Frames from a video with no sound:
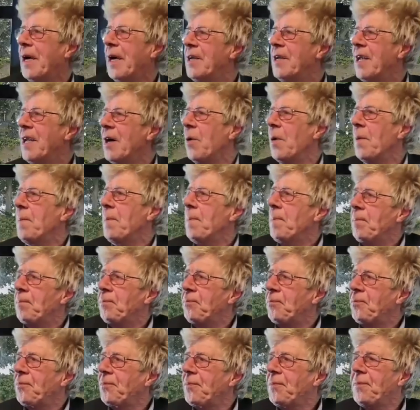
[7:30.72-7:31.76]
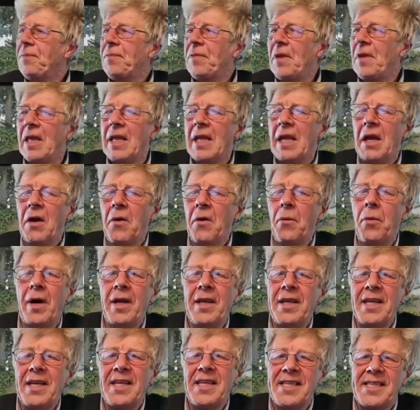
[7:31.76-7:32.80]
that way. Now,
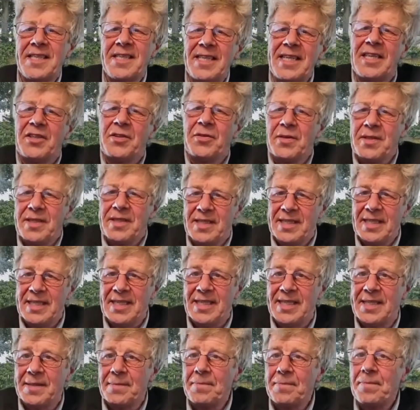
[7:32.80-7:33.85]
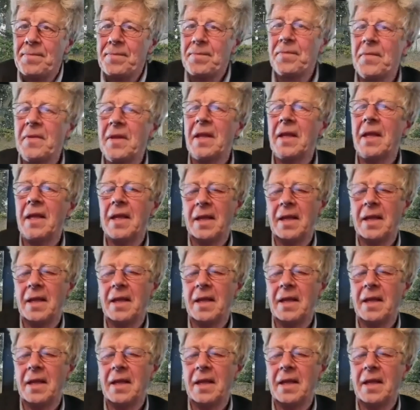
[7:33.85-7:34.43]
what I can say to you is this.